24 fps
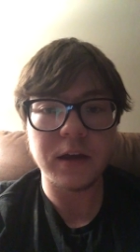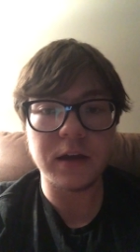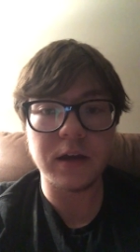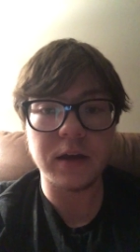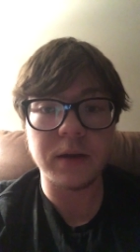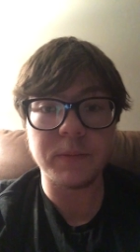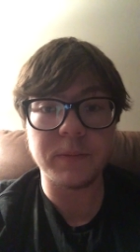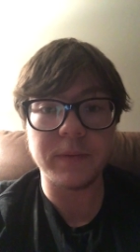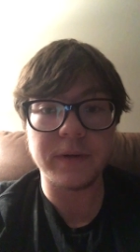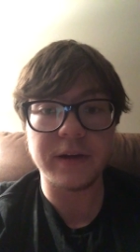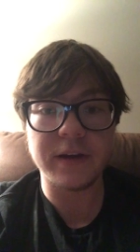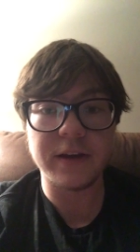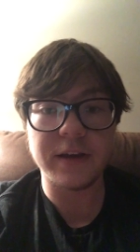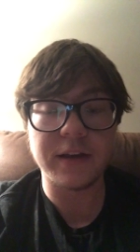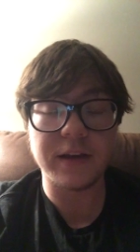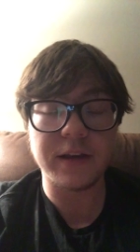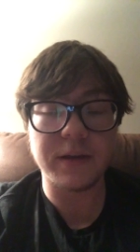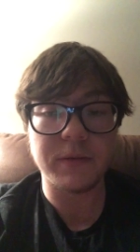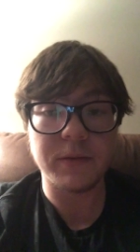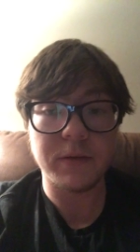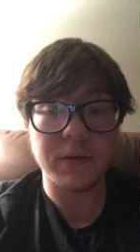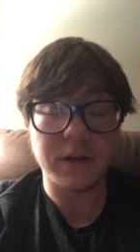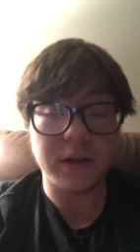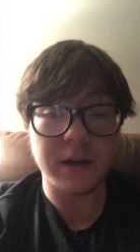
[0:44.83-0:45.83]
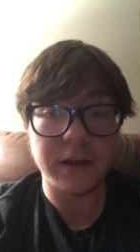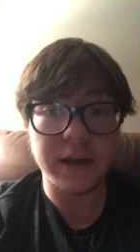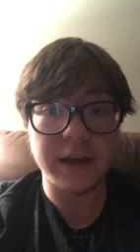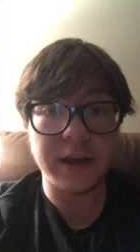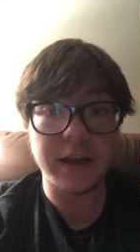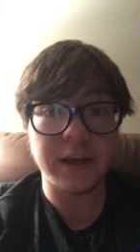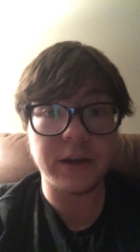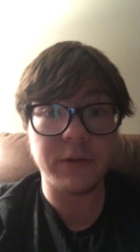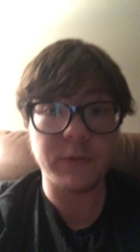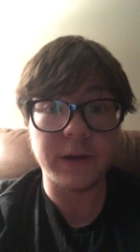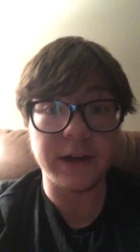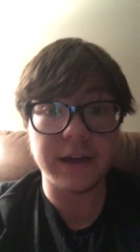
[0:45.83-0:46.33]
uh, but
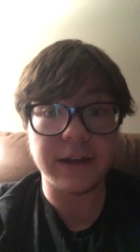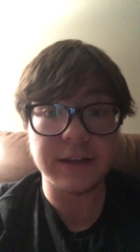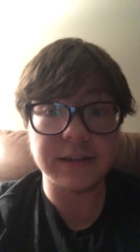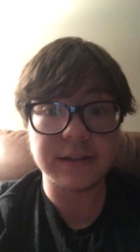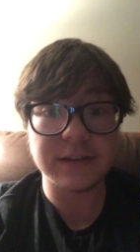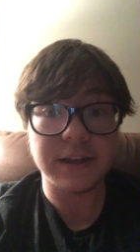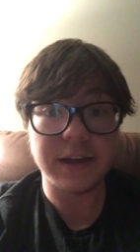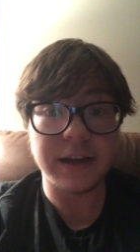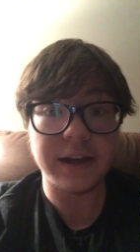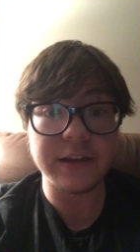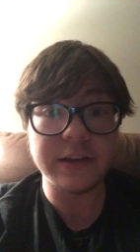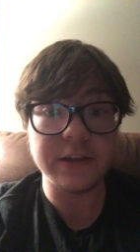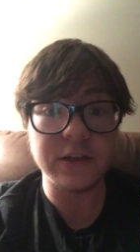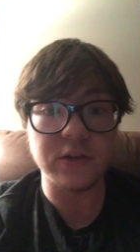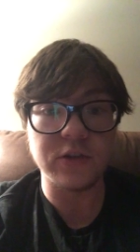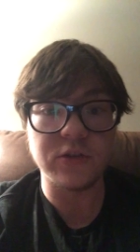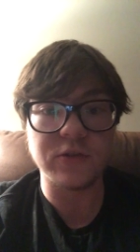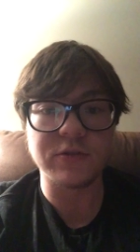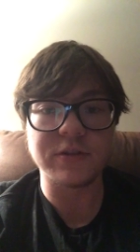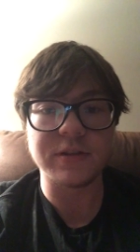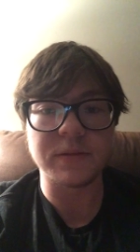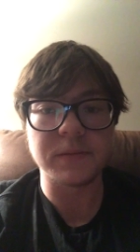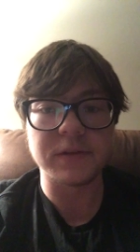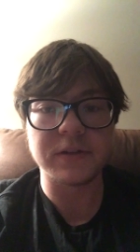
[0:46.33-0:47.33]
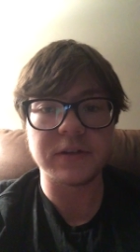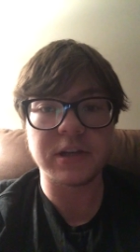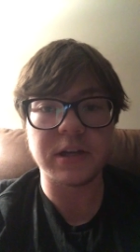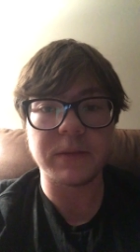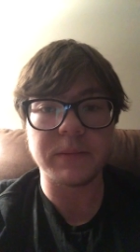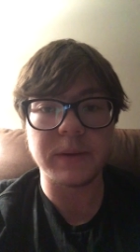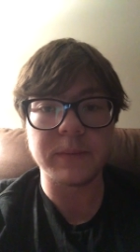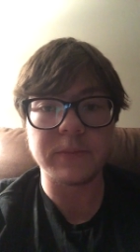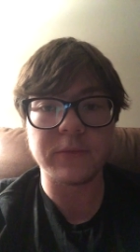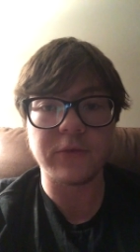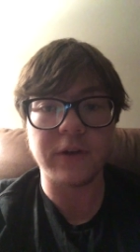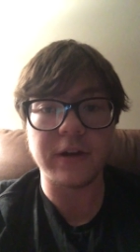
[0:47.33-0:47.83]
anyways, I need to do something to
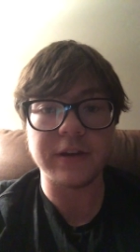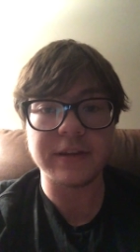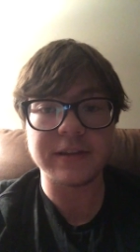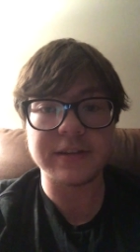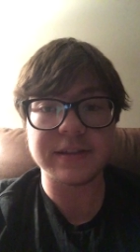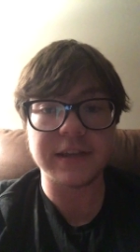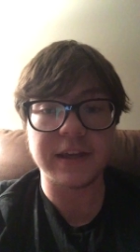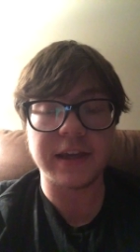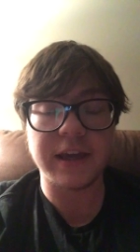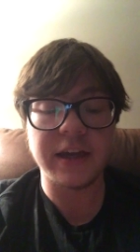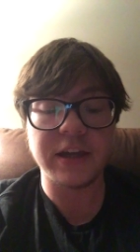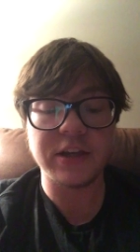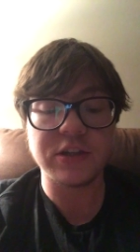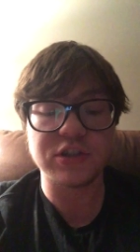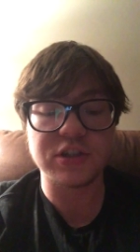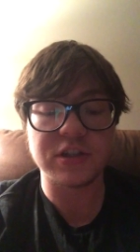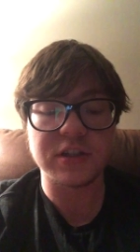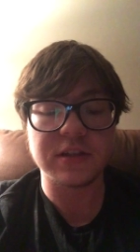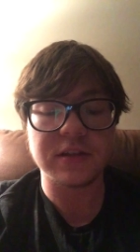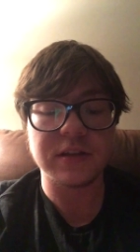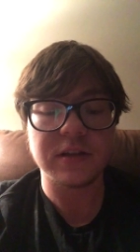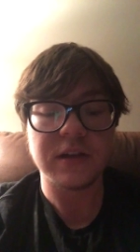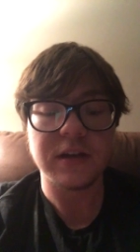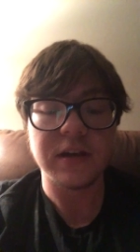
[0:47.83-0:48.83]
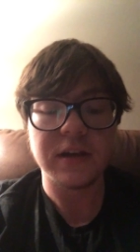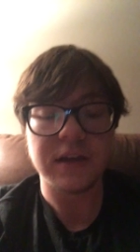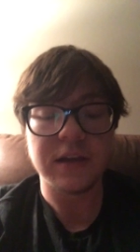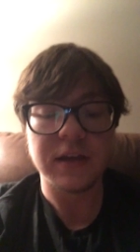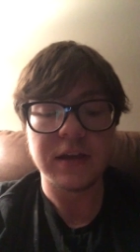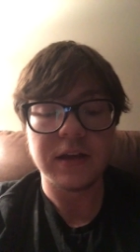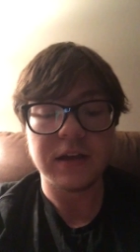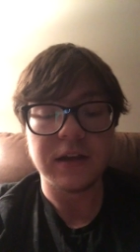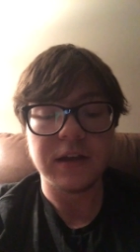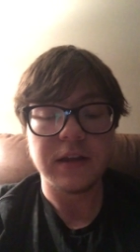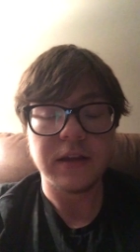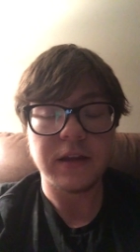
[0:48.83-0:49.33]
commemorate this occasion.
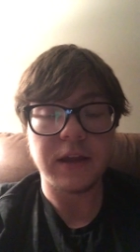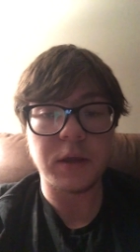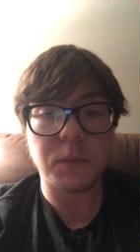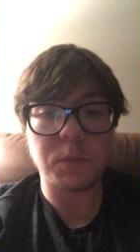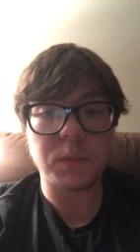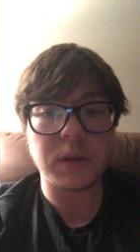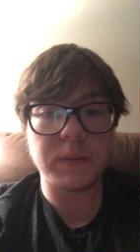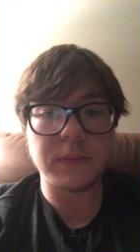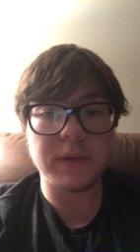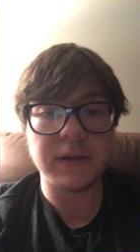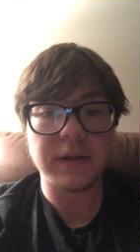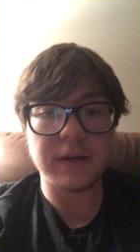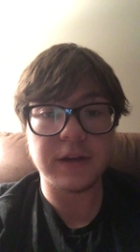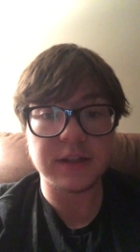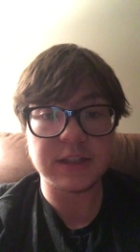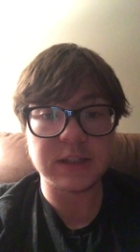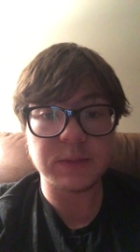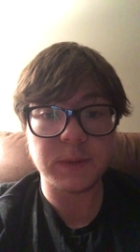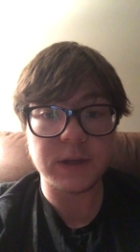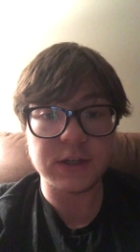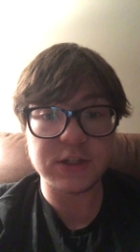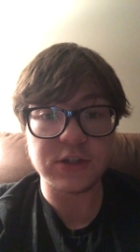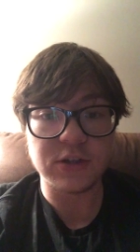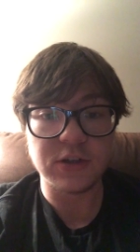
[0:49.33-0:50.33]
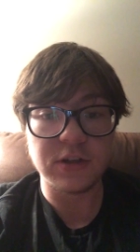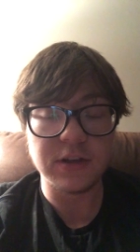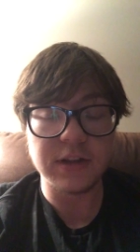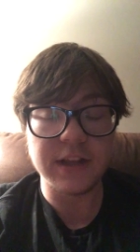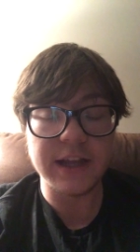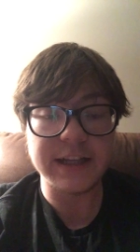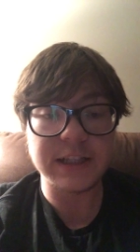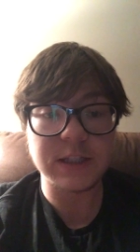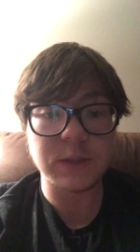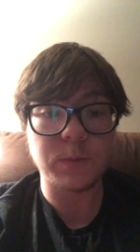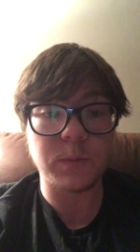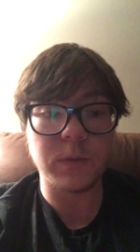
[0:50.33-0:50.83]
Like maybe a special
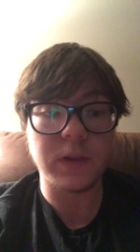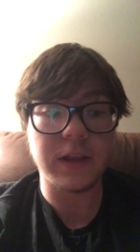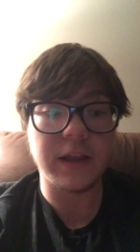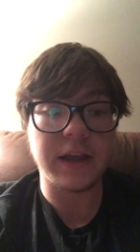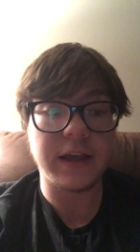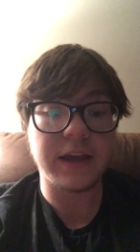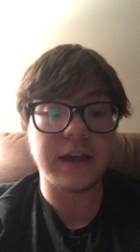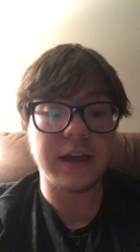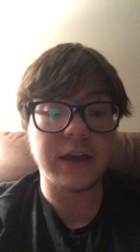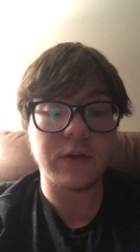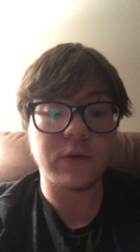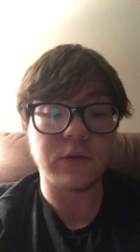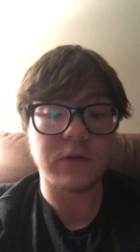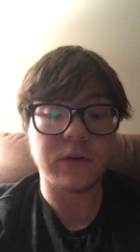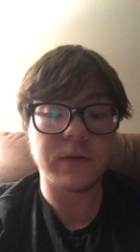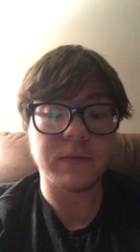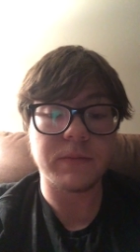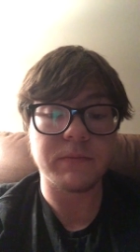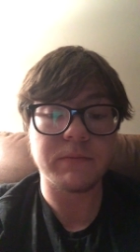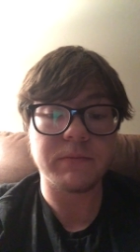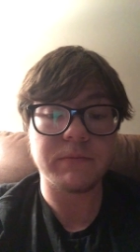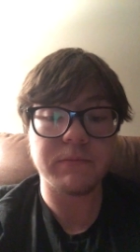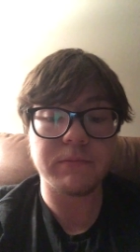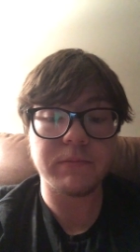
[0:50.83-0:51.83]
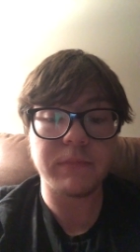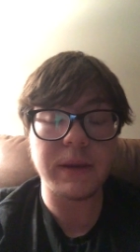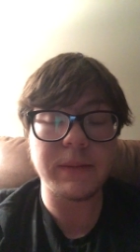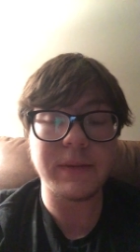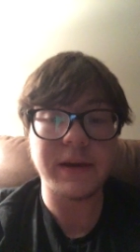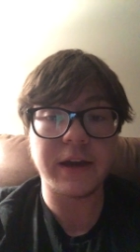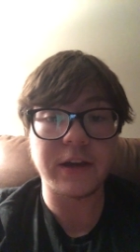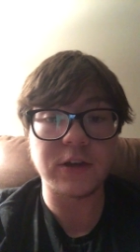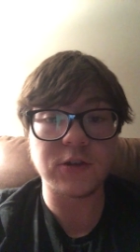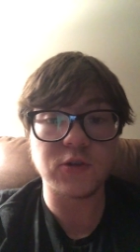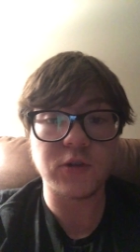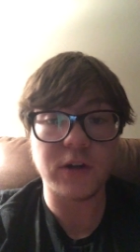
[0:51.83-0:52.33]
Let's Play, or
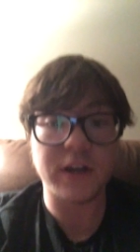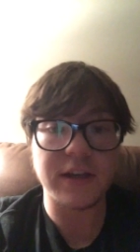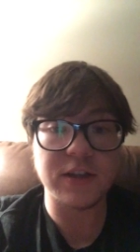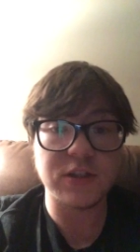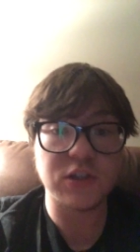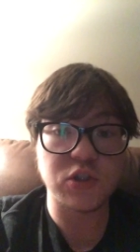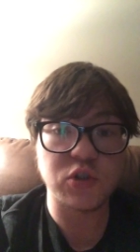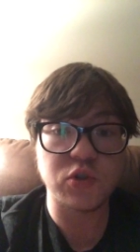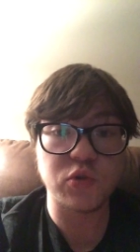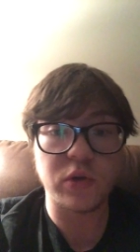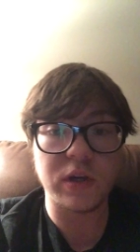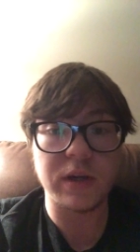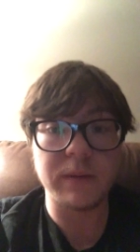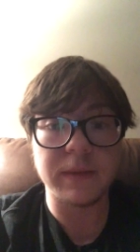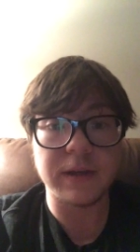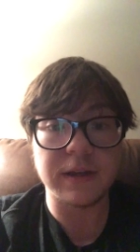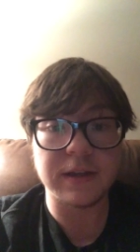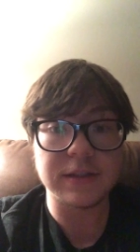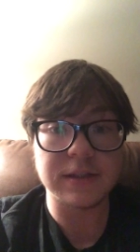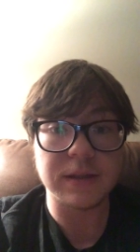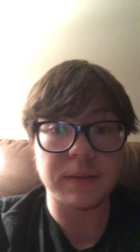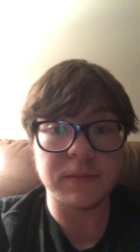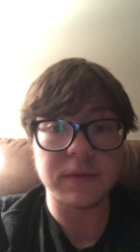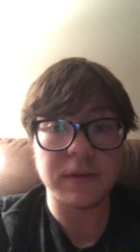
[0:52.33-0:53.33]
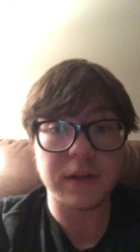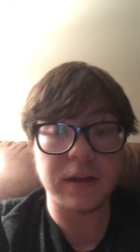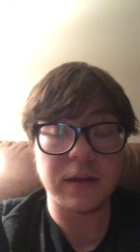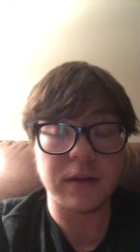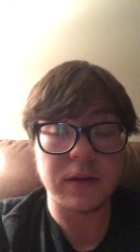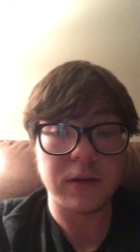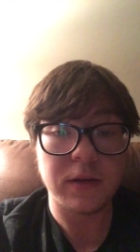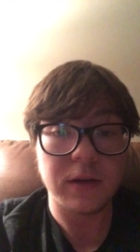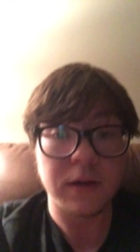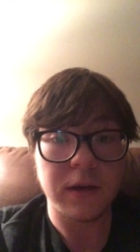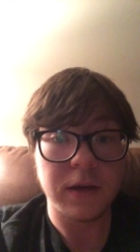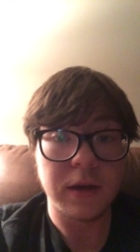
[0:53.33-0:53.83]
maybe I can try streaming
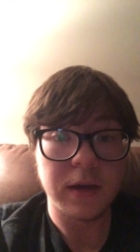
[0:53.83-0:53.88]
something.